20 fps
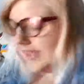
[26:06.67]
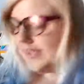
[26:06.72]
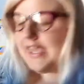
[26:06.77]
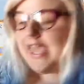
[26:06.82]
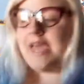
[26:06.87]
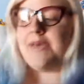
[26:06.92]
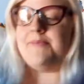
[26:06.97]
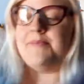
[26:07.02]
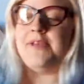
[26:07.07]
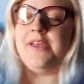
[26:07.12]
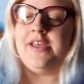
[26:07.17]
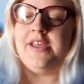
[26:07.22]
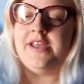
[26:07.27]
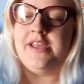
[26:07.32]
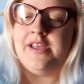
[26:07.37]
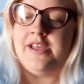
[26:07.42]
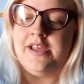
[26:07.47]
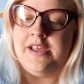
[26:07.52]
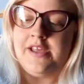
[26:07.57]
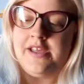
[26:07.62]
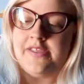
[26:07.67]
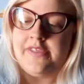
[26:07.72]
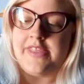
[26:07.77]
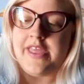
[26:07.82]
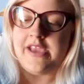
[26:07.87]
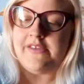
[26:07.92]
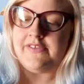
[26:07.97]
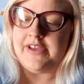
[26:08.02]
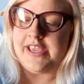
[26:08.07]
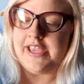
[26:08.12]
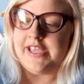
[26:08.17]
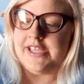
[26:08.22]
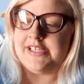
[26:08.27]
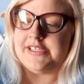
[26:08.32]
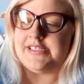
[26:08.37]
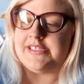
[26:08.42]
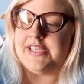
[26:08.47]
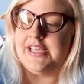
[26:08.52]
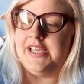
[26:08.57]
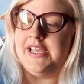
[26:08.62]
yep, there
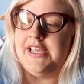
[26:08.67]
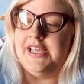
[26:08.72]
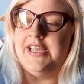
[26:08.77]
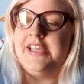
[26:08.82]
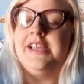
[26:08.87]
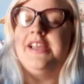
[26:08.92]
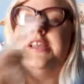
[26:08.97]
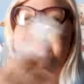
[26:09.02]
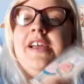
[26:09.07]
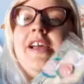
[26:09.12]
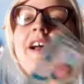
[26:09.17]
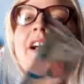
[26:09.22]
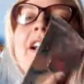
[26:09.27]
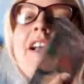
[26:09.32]
is a